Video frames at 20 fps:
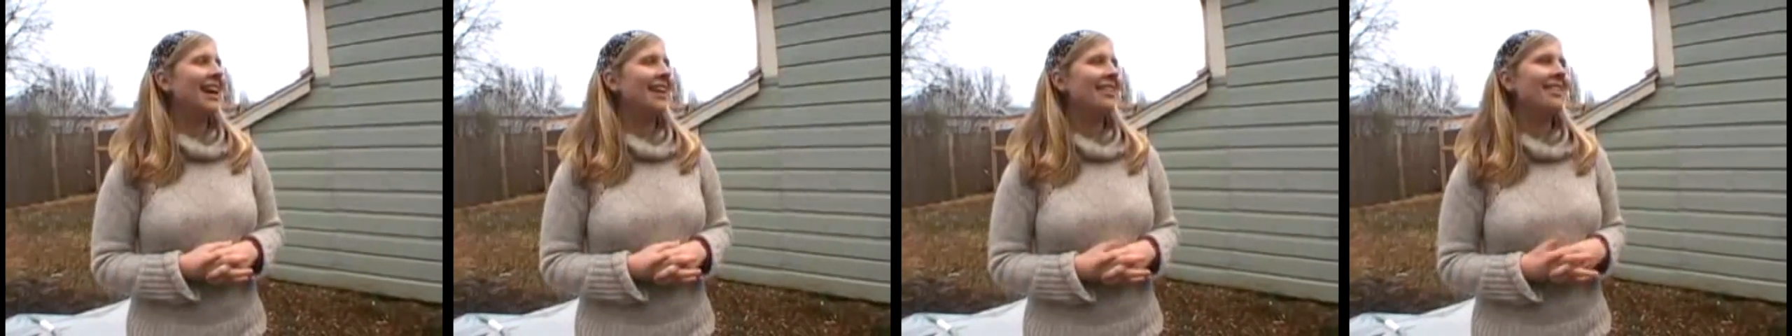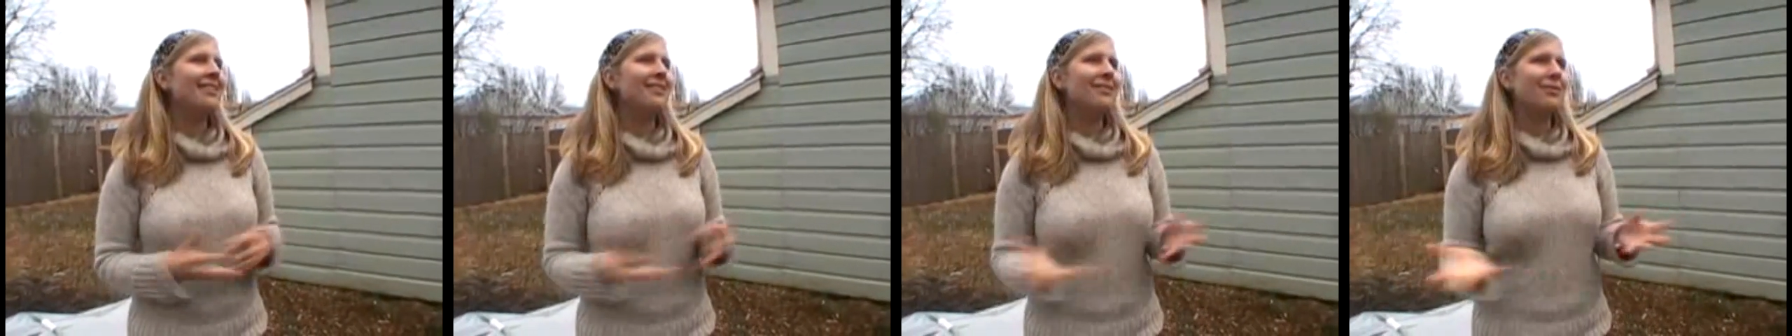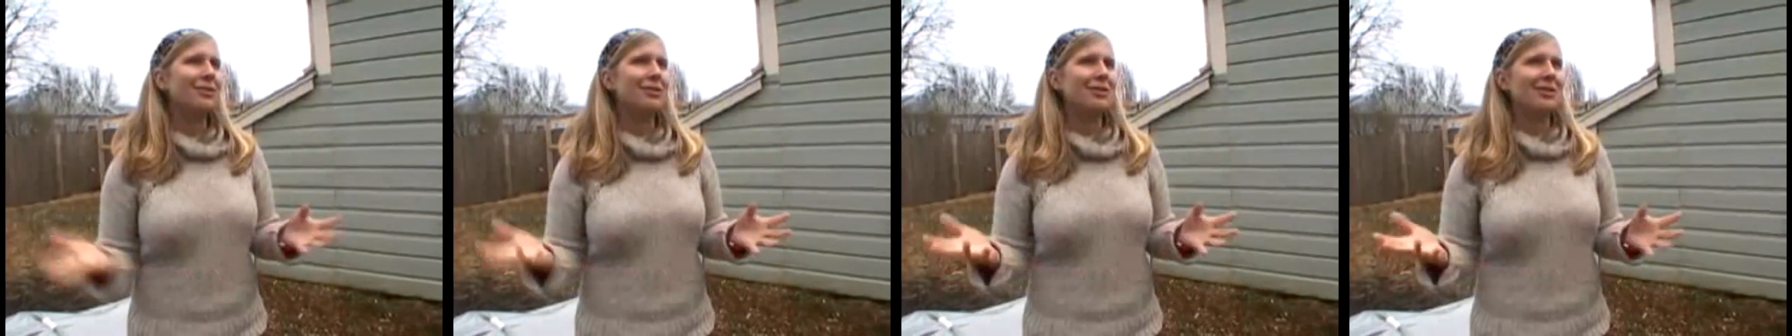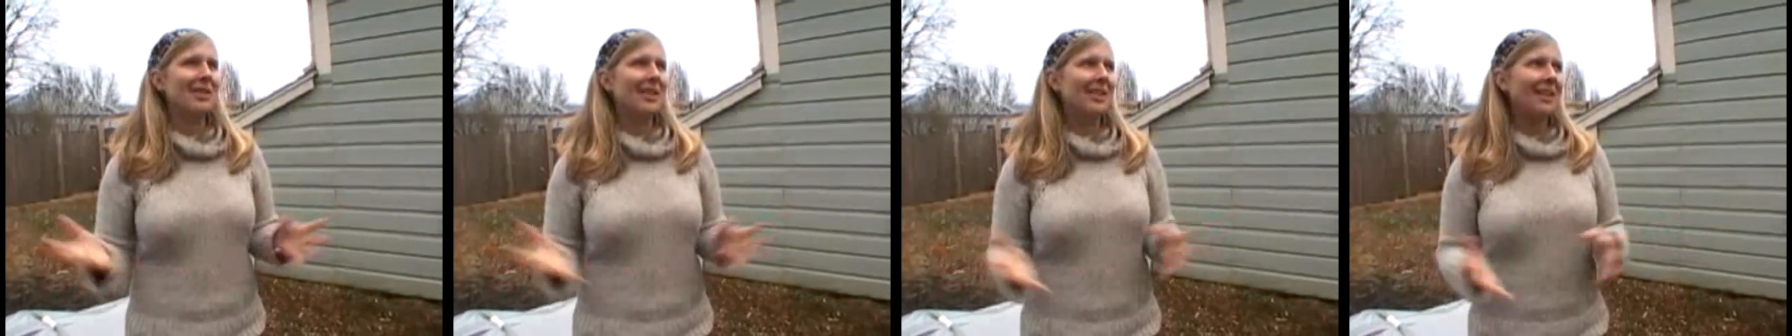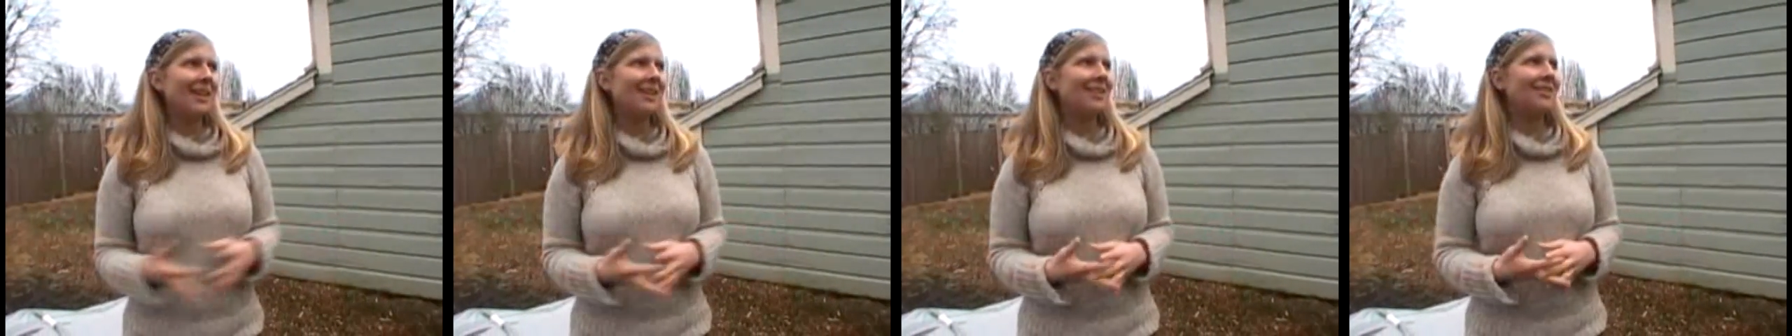And then, of course, they
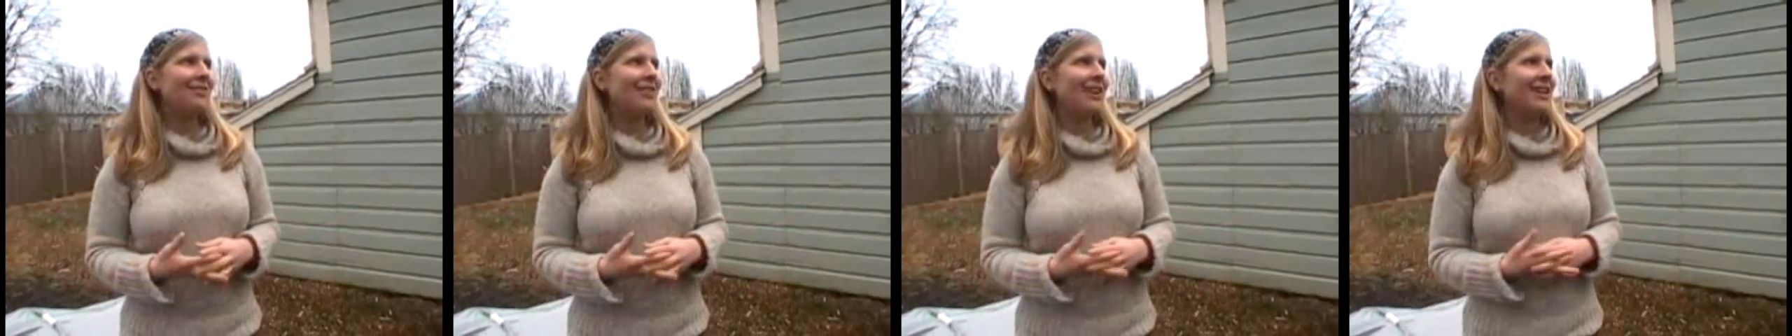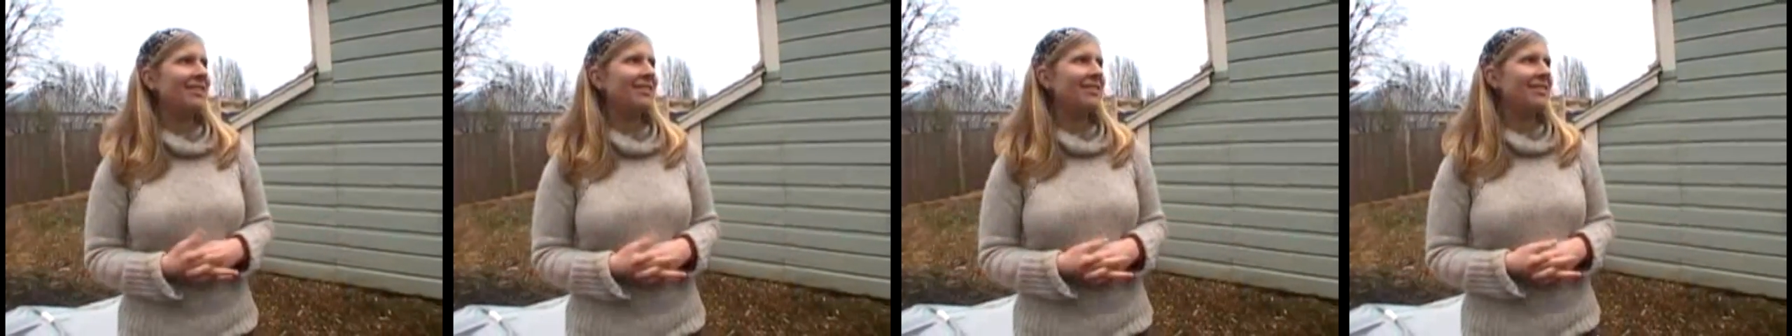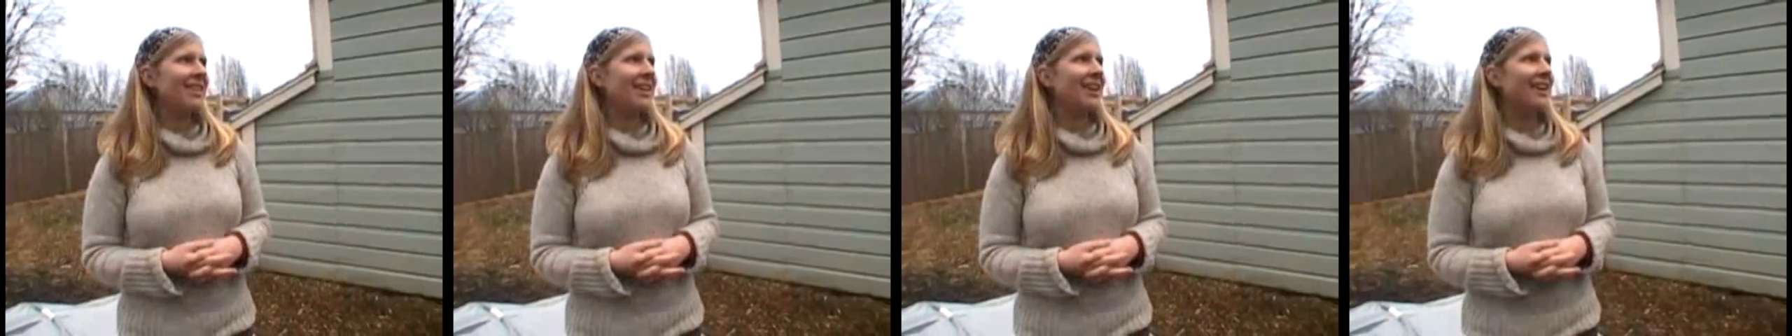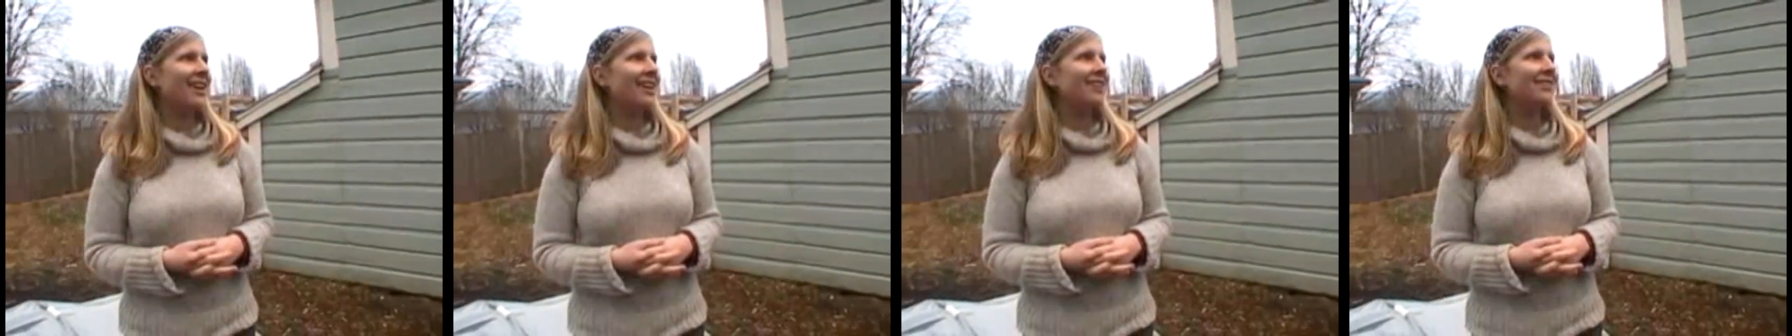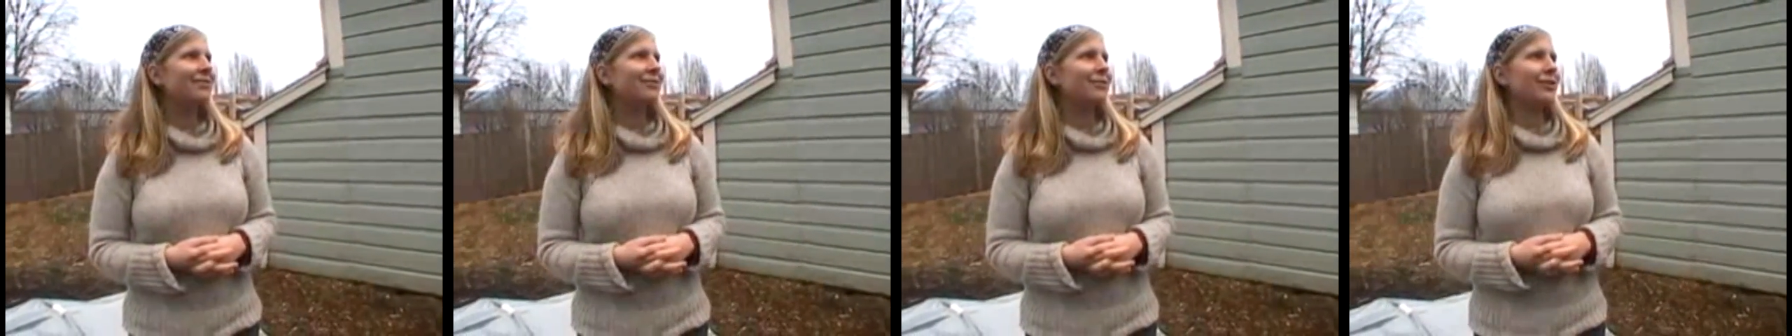liked the fact that they
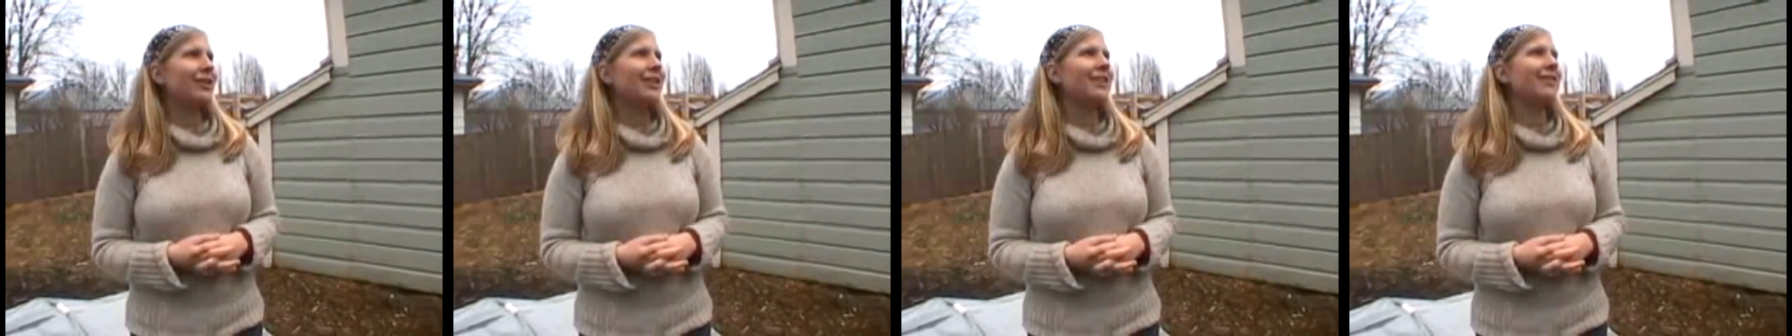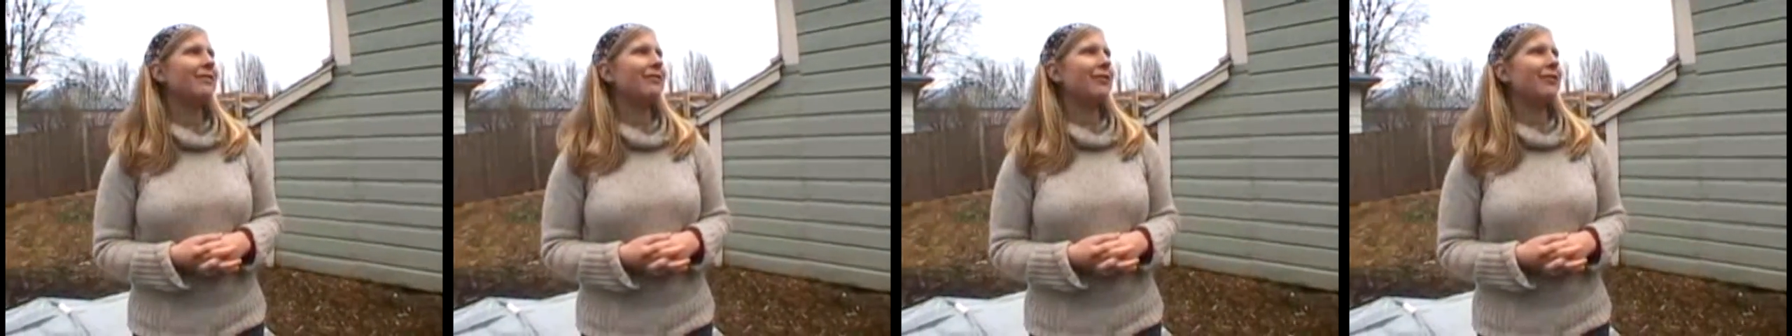got free,